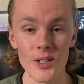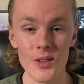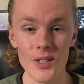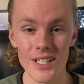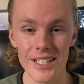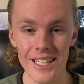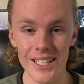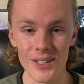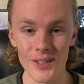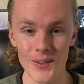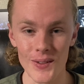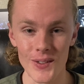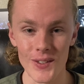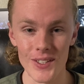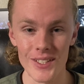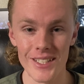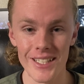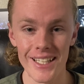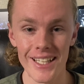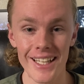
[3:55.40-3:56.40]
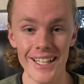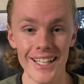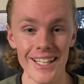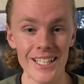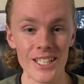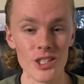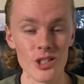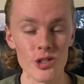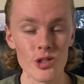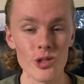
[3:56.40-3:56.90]
thing I learned
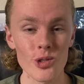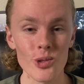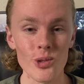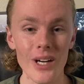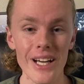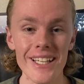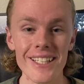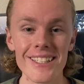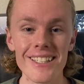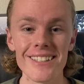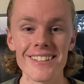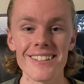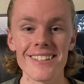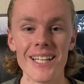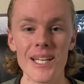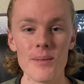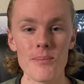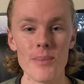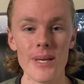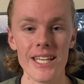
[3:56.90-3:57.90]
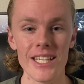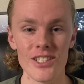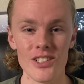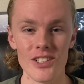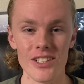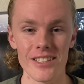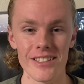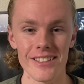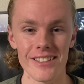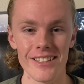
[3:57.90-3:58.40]
is try to stay
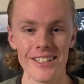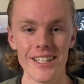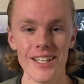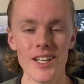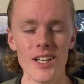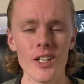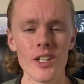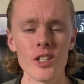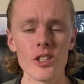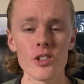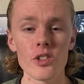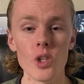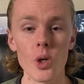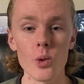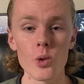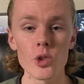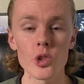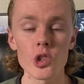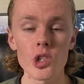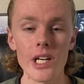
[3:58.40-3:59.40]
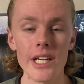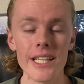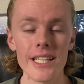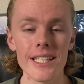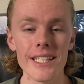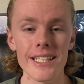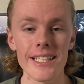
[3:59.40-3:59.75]
patient. Don't try and